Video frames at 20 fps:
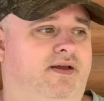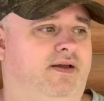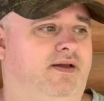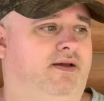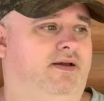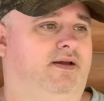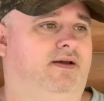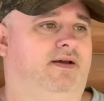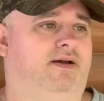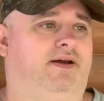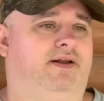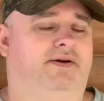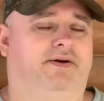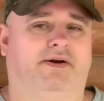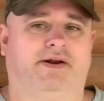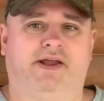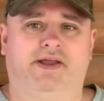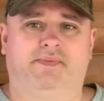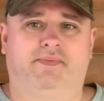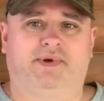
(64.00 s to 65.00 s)

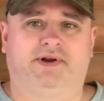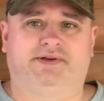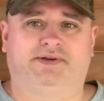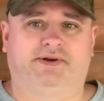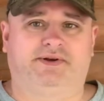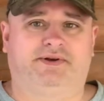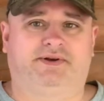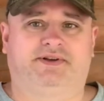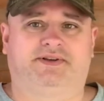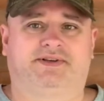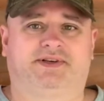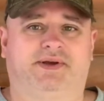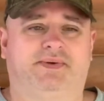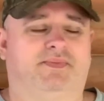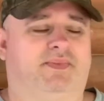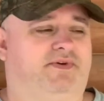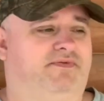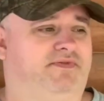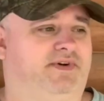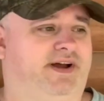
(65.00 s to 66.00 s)
underneath me so you could see
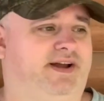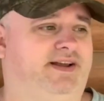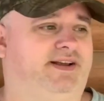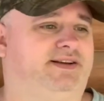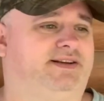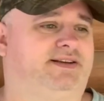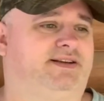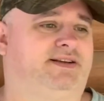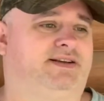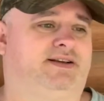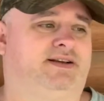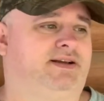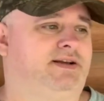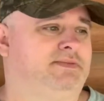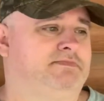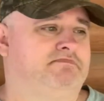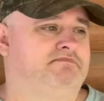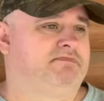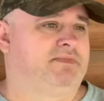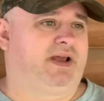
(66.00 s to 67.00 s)
my face.
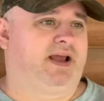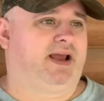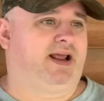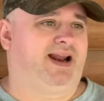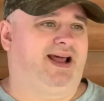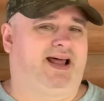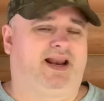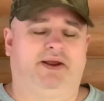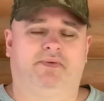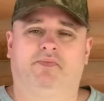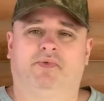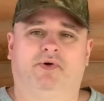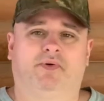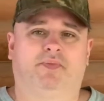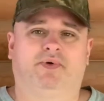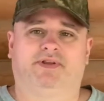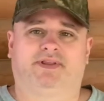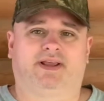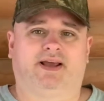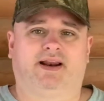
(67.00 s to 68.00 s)
And I didn't want to
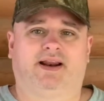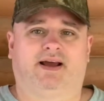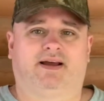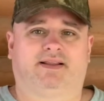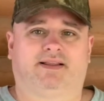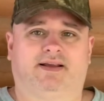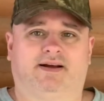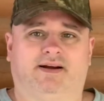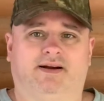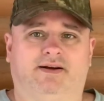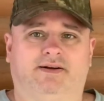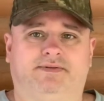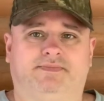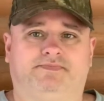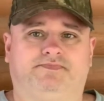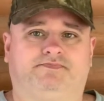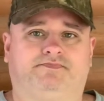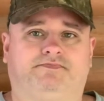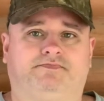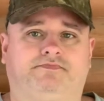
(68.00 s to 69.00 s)
put that out there.
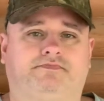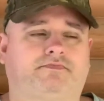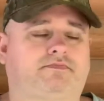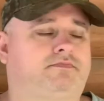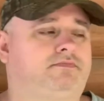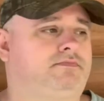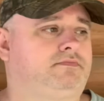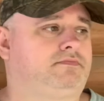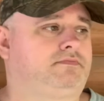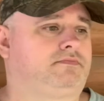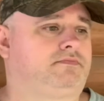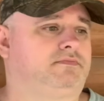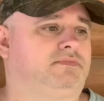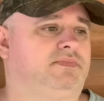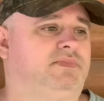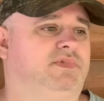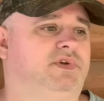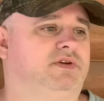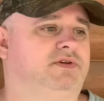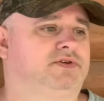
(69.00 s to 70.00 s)

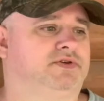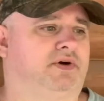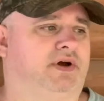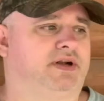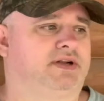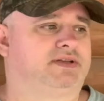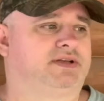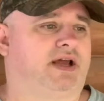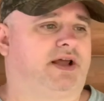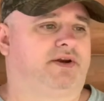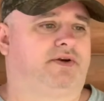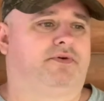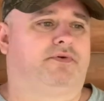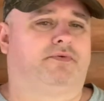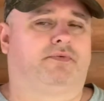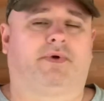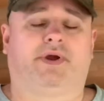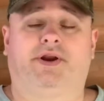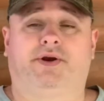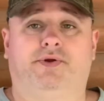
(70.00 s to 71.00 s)
So I decided to
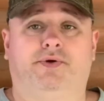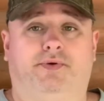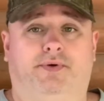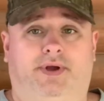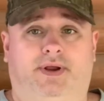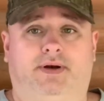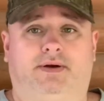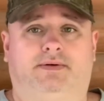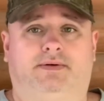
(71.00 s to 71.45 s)
redo it.